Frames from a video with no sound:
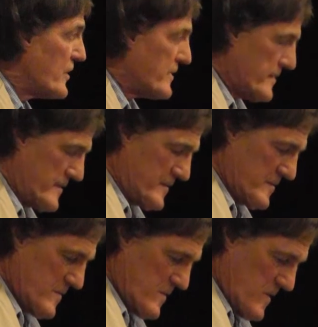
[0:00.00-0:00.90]
one,
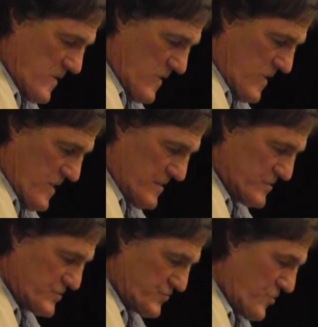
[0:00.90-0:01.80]

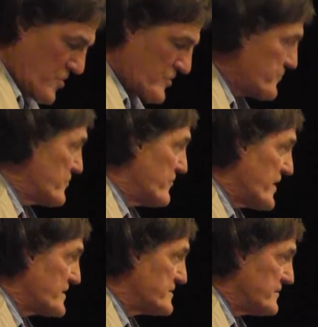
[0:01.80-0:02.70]
strong,
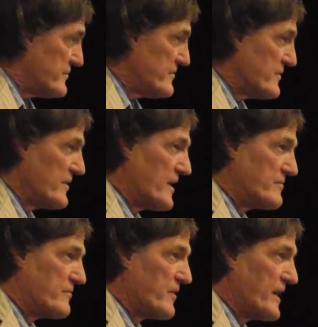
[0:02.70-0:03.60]
pervasive
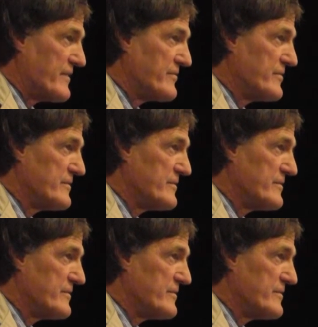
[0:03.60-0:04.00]
love of life.